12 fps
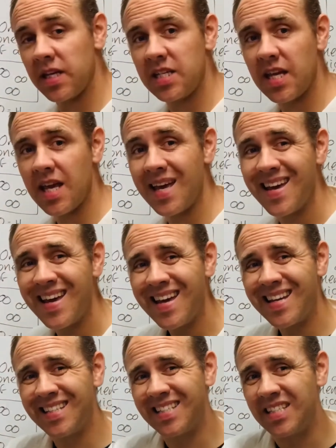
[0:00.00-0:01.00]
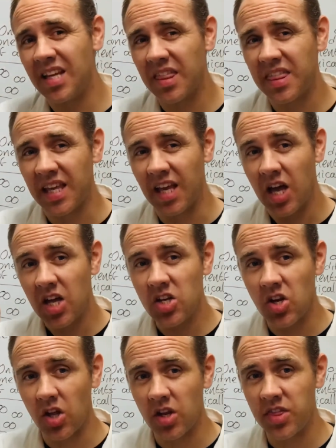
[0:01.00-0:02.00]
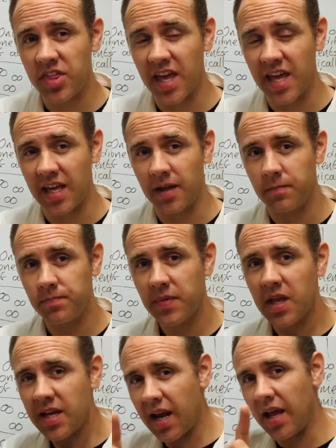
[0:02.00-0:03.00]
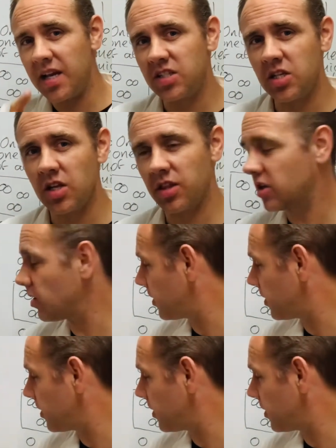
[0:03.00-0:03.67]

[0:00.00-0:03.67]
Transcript: here is nothing, not a thing. Now, here's another couple